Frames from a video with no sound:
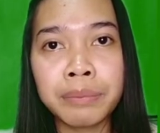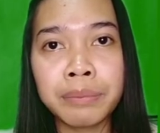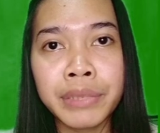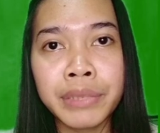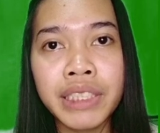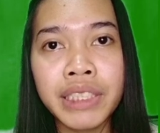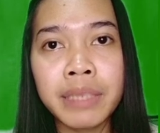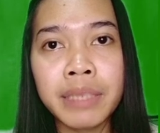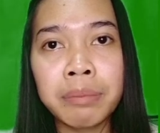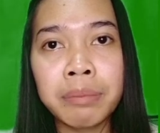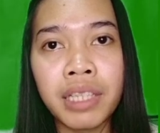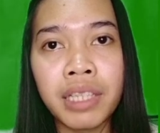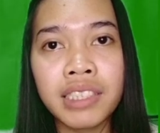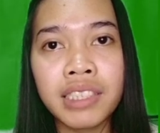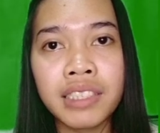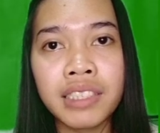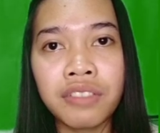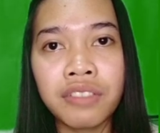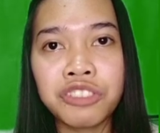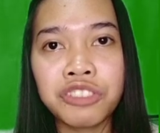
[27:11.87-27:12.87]
and
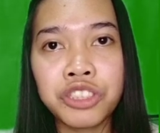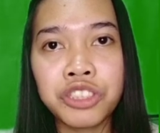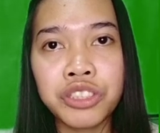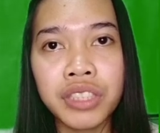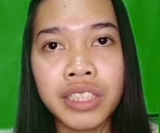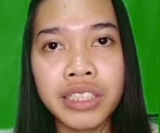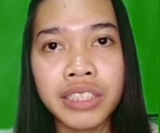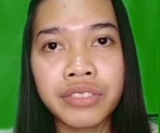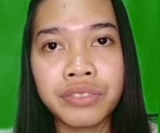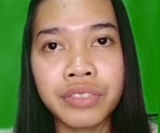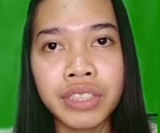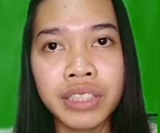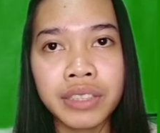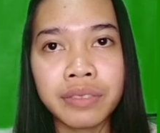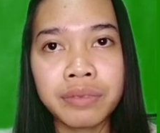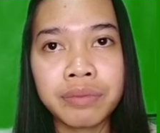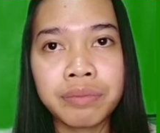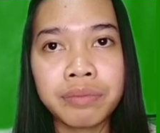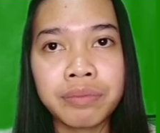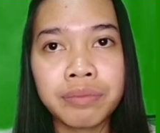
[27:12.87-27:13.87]
principles of transfer?